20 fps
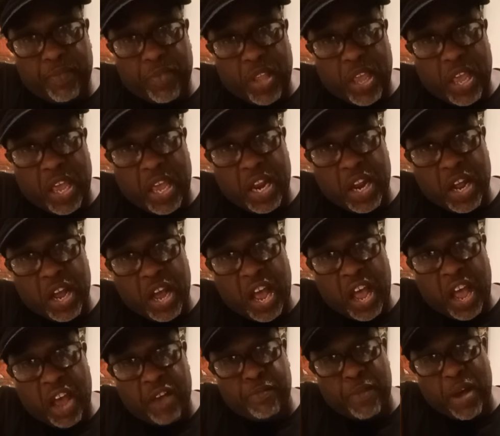and I
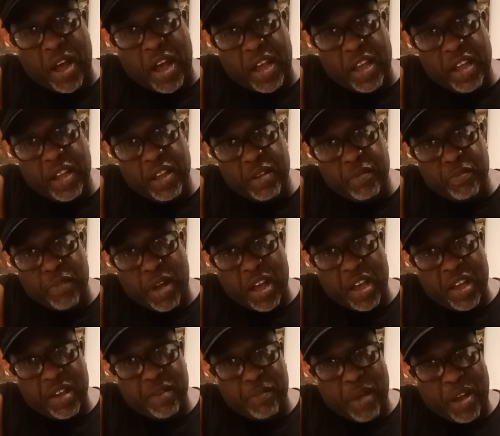have
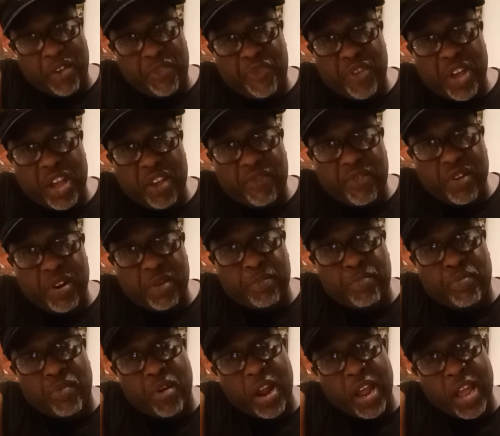my favorite
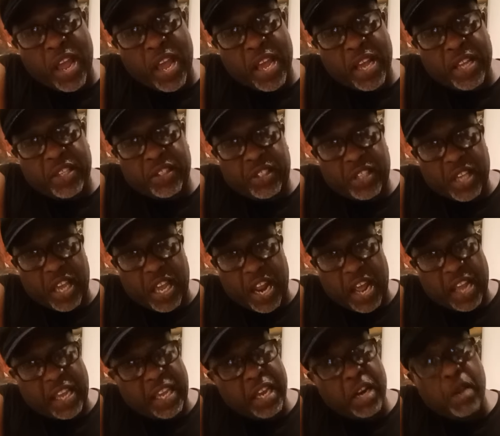brands, and
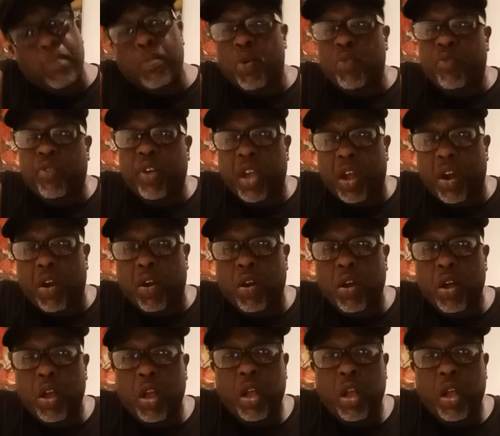I get them over here.